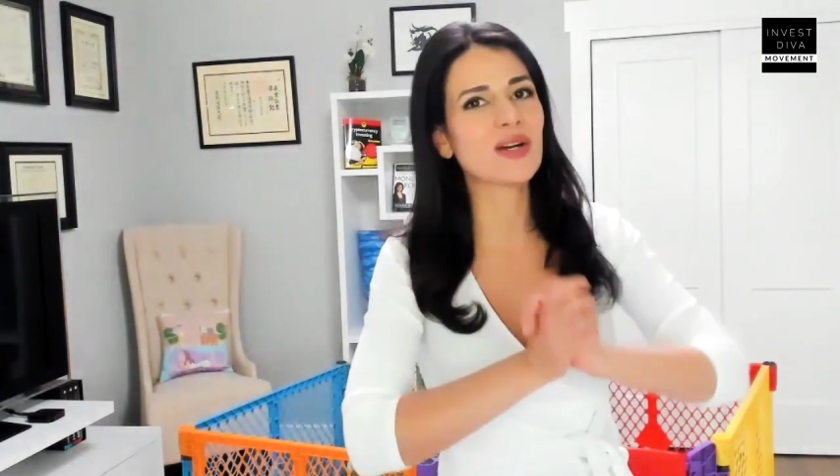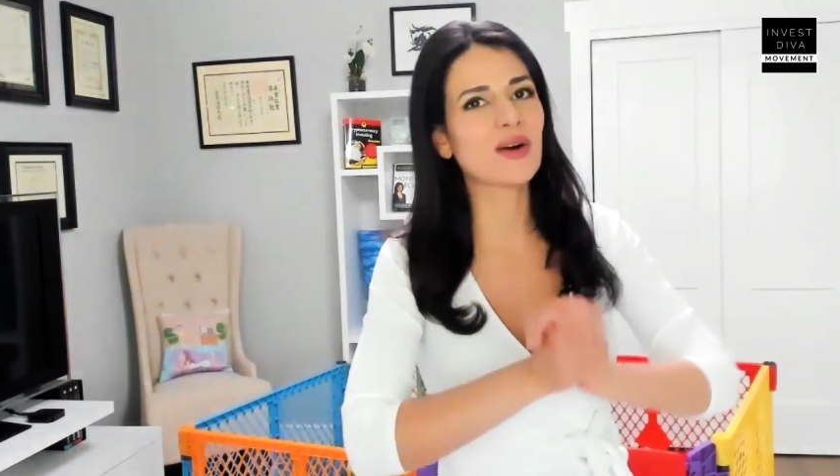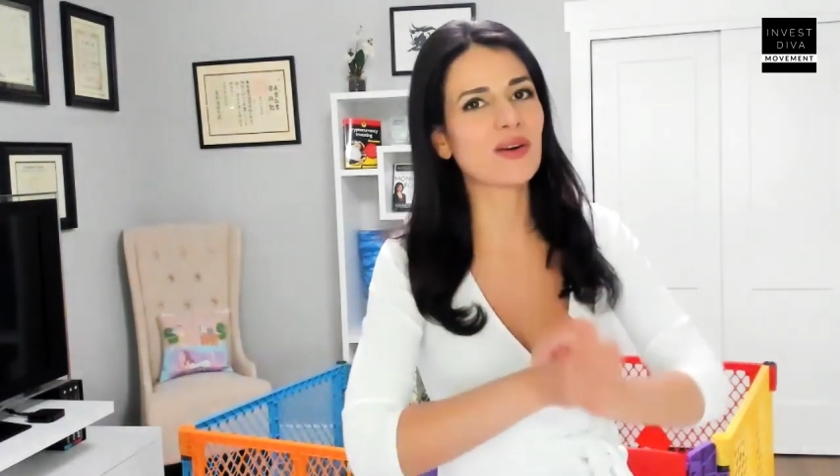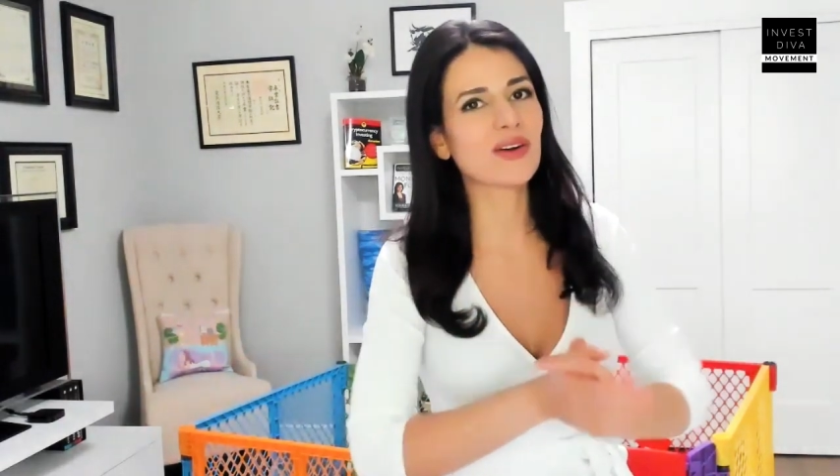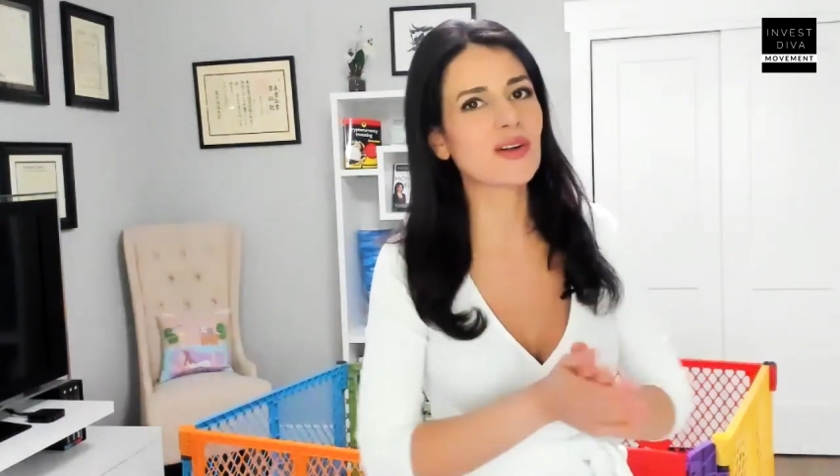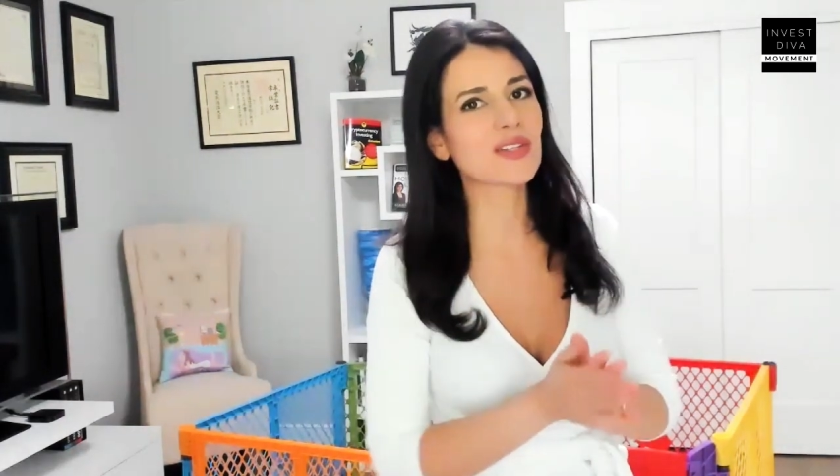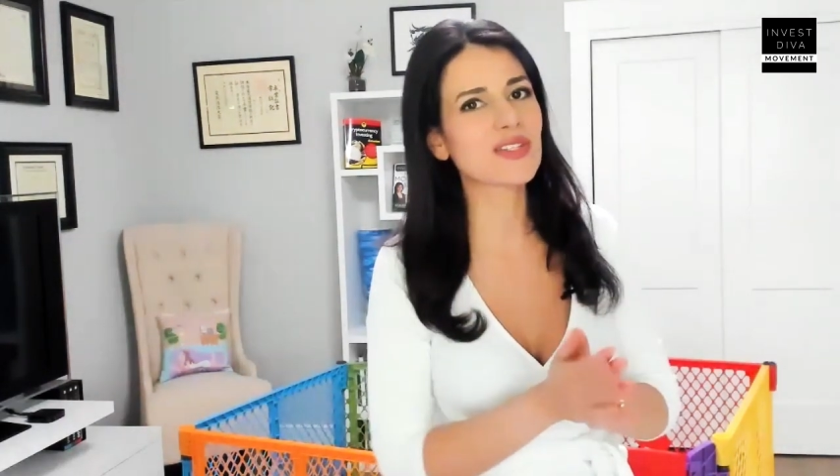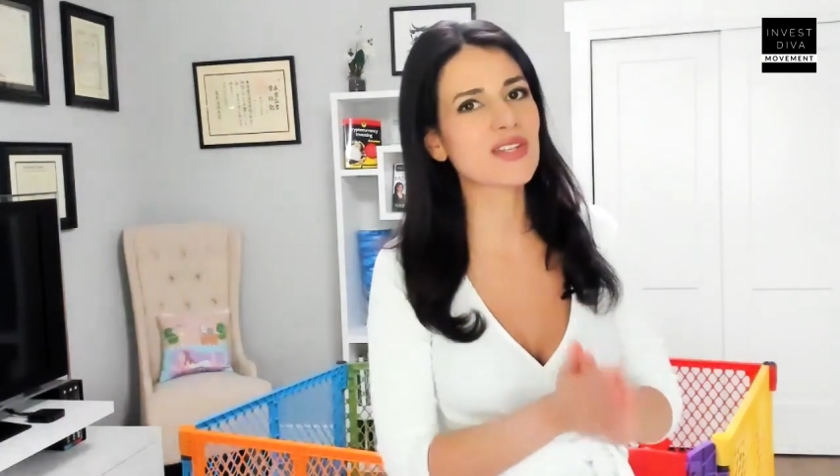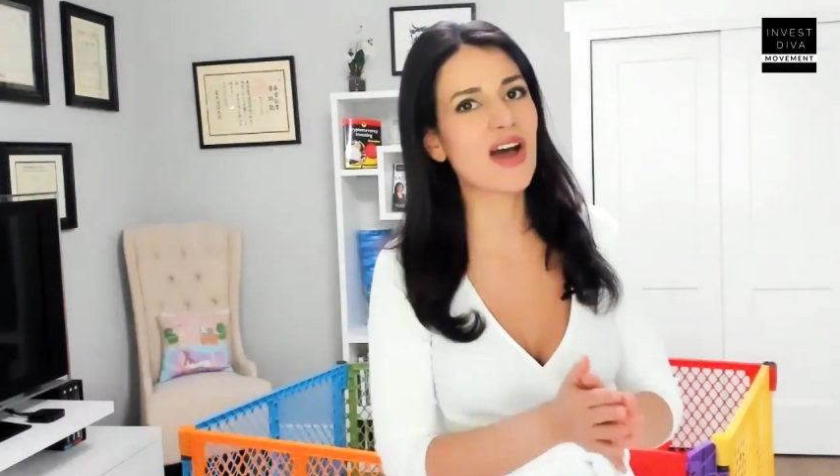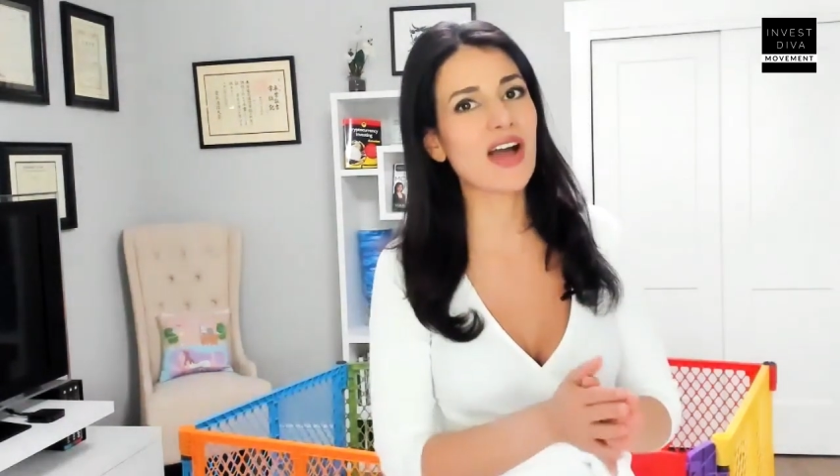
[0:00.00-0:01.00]
the Oracle
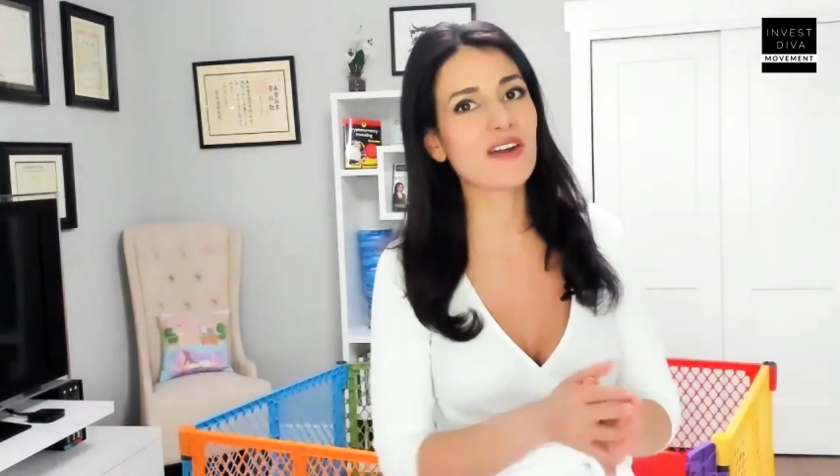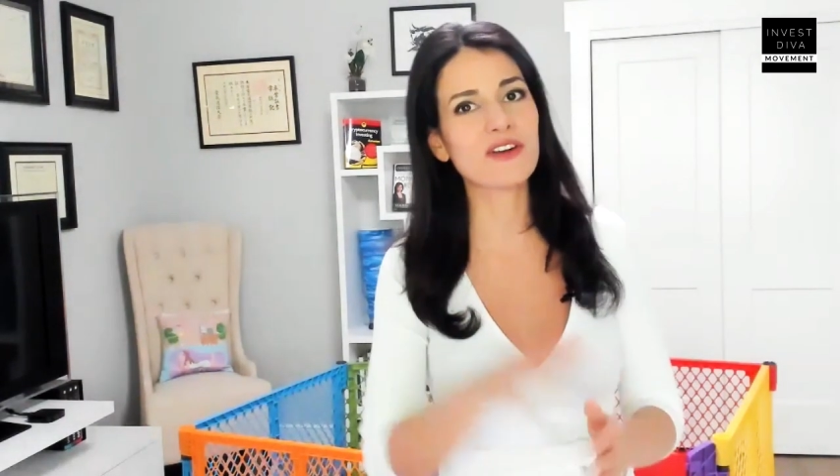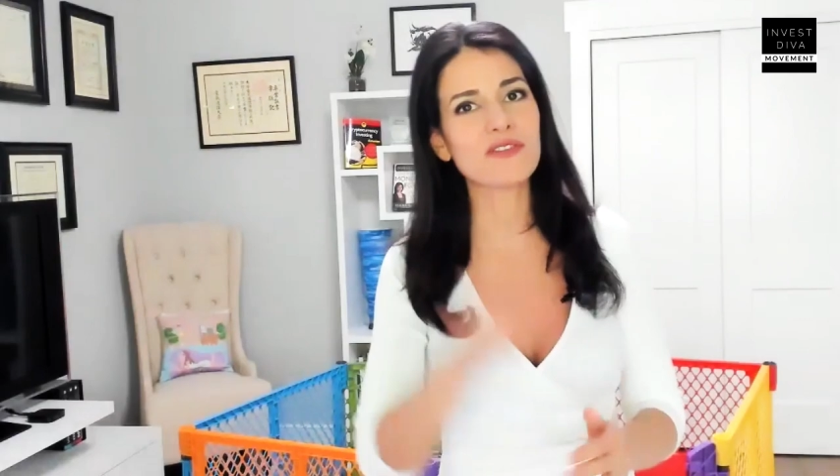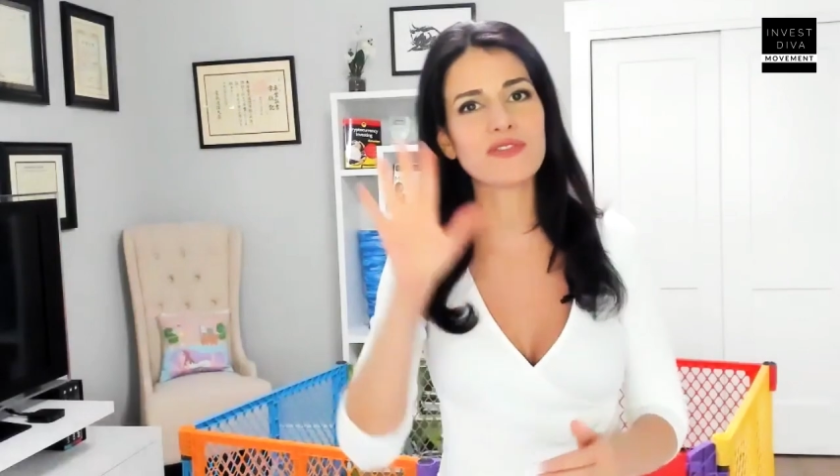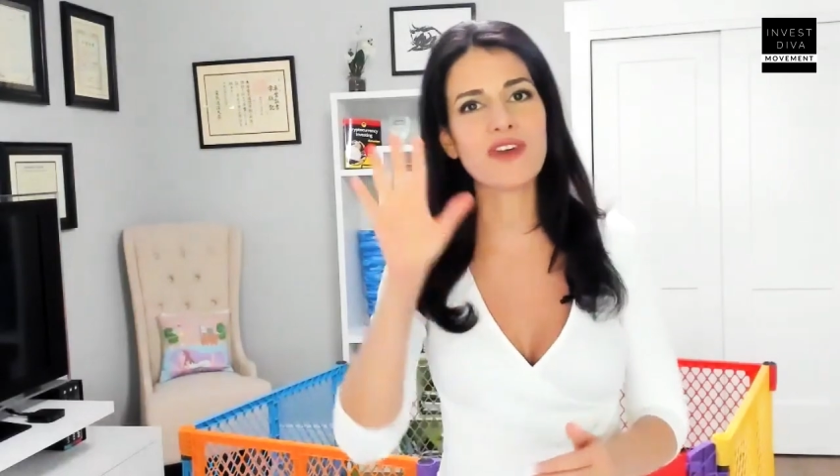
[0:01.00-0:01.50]
stock from